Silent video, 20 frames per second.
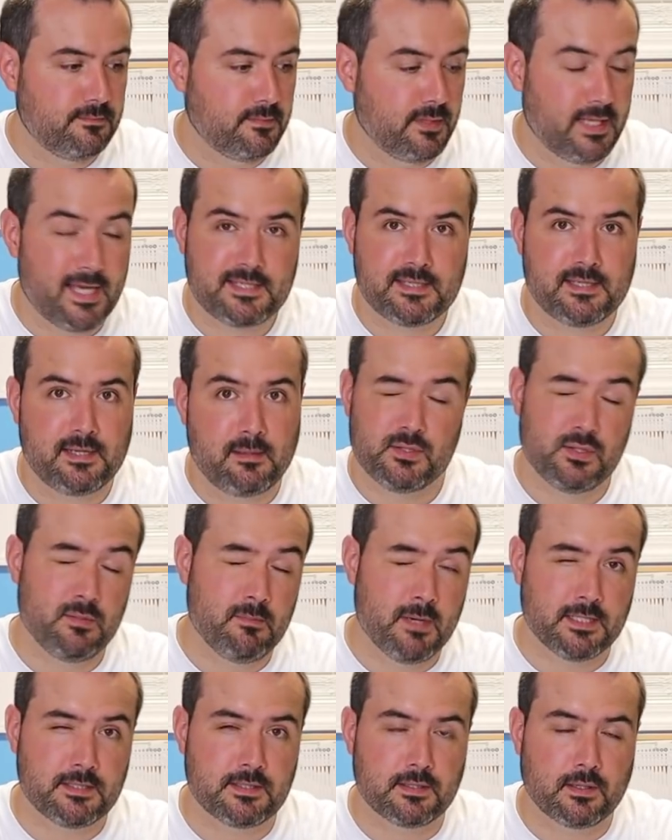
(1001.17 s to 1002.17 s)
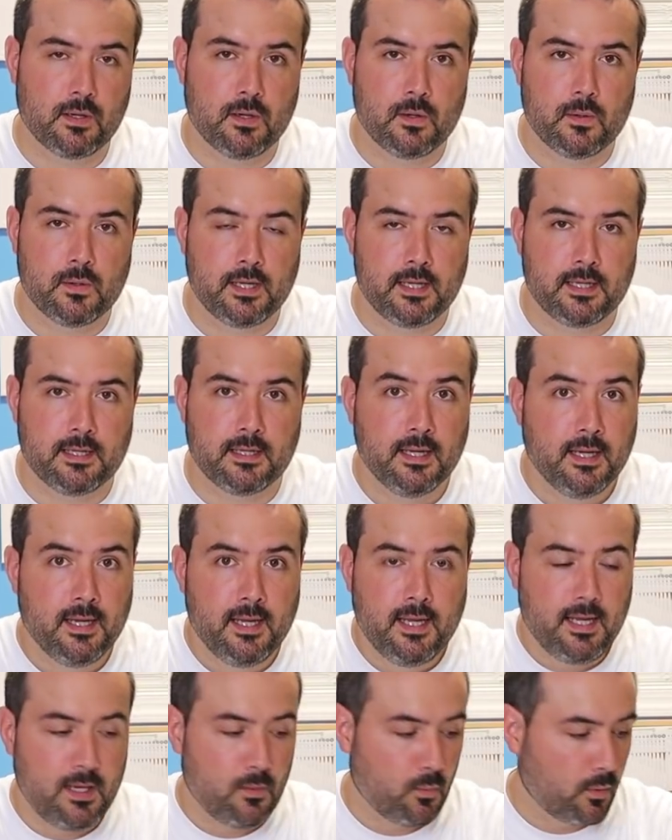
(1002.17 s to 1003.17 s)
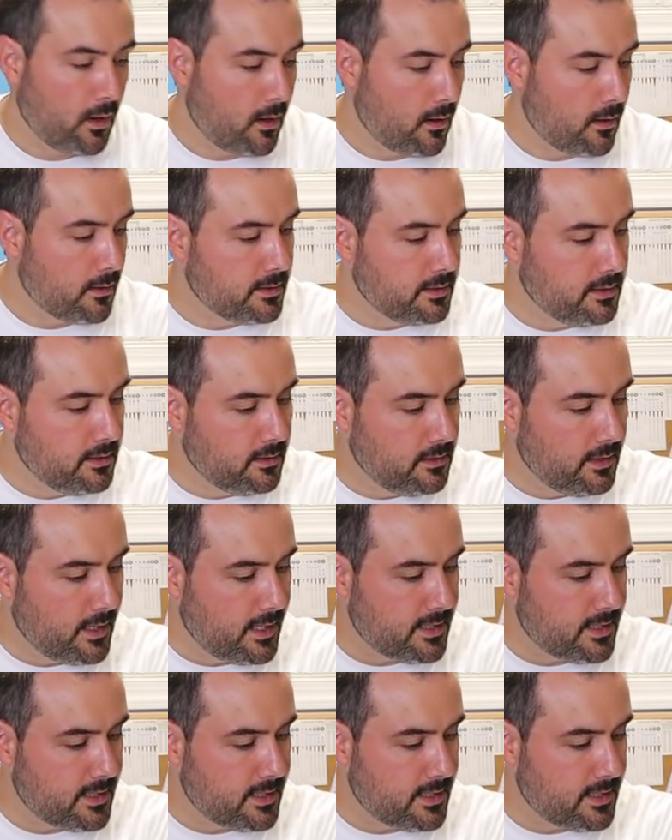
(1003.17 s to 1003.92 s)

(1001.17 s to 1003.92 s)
less than 2 months ago, and we're already,